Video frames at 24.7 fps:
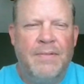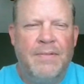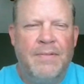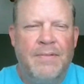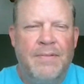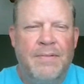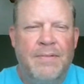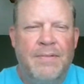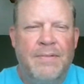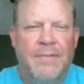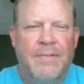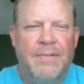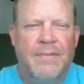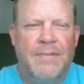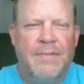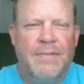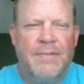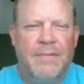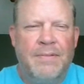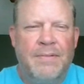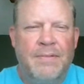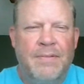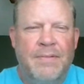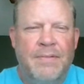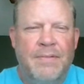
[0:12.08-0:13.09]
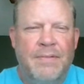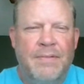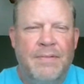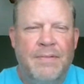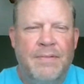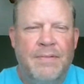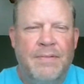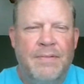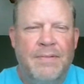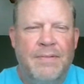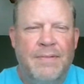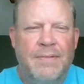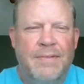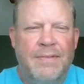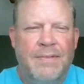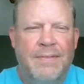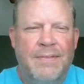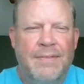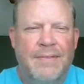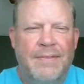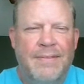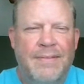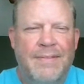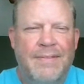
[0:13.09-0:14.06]

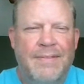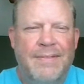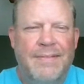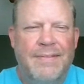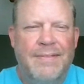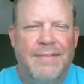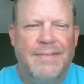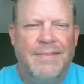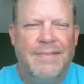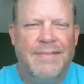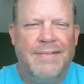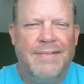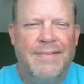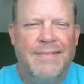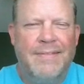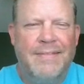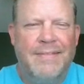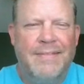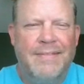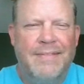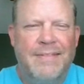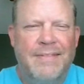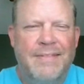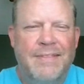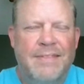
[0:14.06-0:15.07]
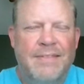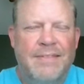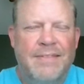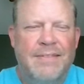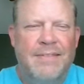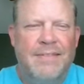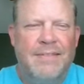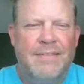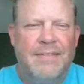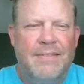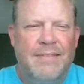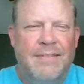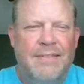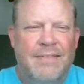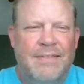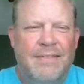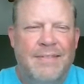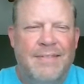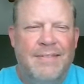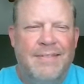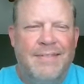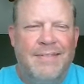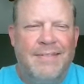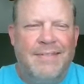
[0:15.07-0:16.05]

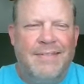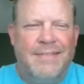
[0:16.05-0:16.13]
(silent)